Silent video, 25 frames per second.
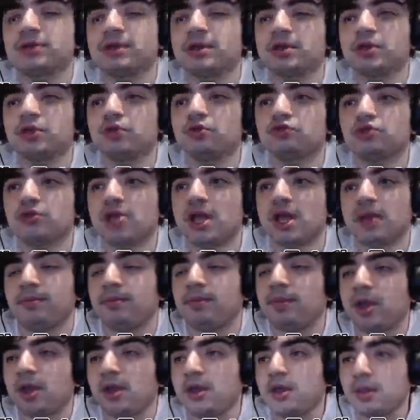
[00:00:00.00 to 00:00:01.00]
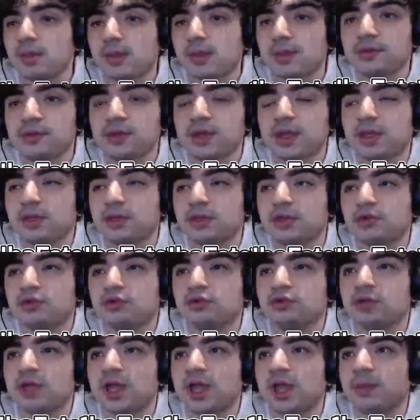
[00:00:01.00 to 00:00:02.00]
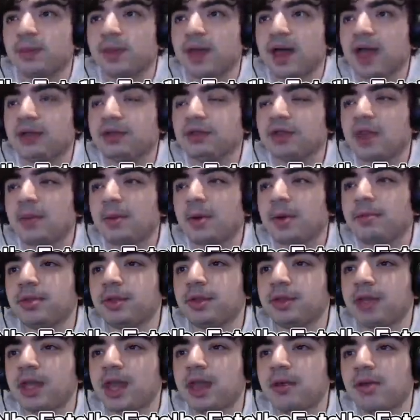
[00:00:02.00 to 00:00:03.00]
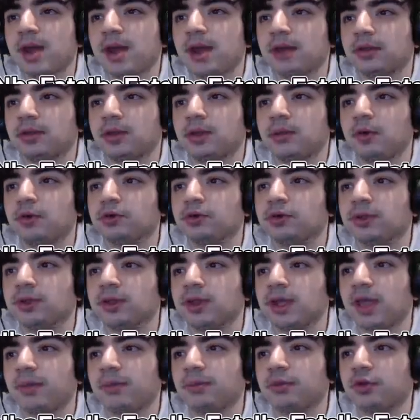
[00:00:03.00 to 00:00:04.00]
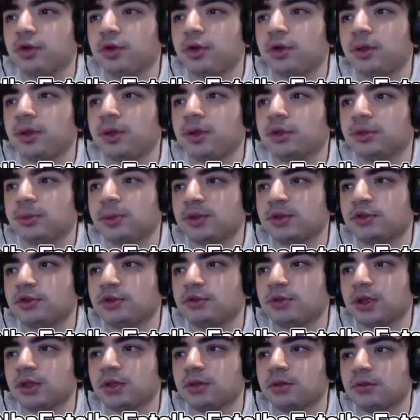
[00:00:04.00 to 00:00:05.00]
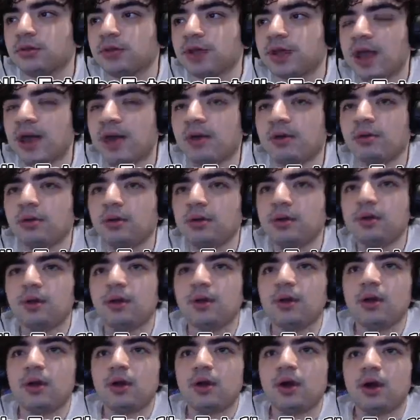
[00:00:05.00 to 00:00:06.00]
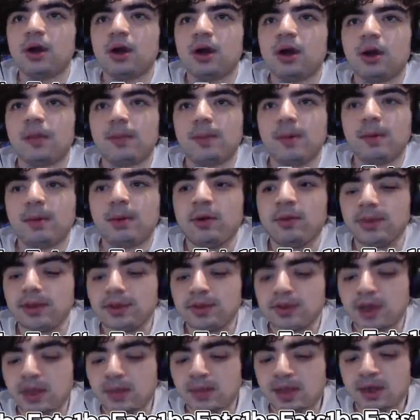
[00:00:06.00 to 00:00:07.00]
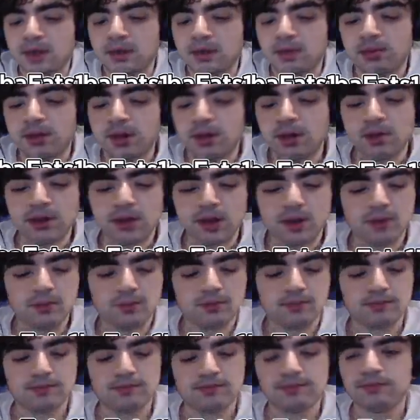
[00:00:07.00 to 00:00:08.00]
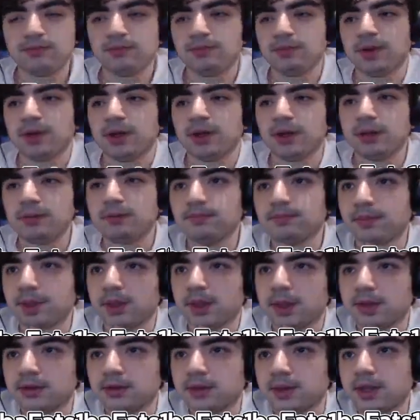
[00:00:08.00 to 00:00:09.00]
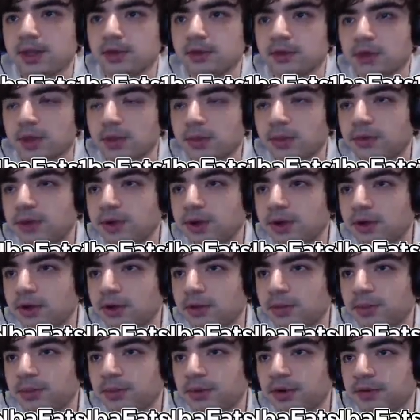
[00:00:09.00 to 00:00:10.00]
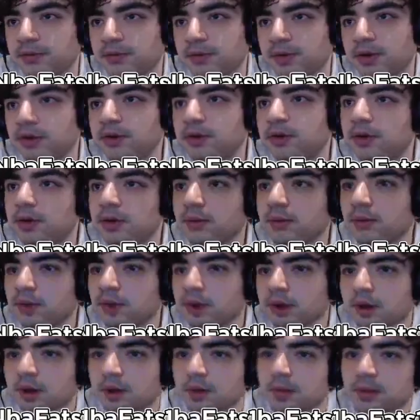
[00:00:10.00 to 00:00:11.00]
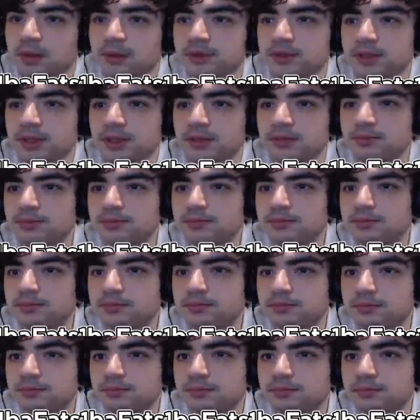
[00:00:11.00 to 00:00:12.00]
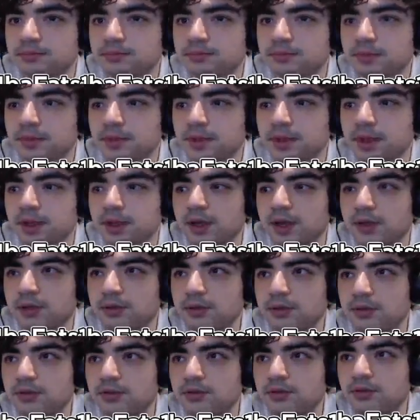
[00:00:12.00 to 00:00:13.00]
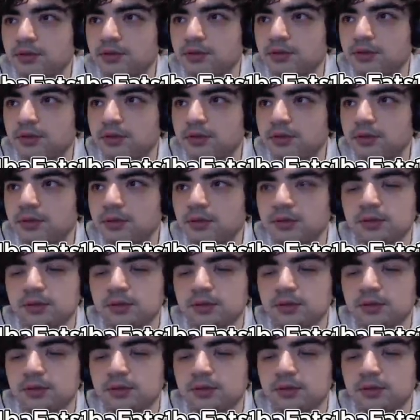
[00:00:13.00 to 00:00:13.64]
a huge game. This is a huge game. Last game of the day. We Reacted to most of the games earlier, so make sure to check those out. Um, I'm hoping this game ain't a blowout, but unless the Lakers get blown out, it'll be pretty fun. But um, let's see. I got this dude.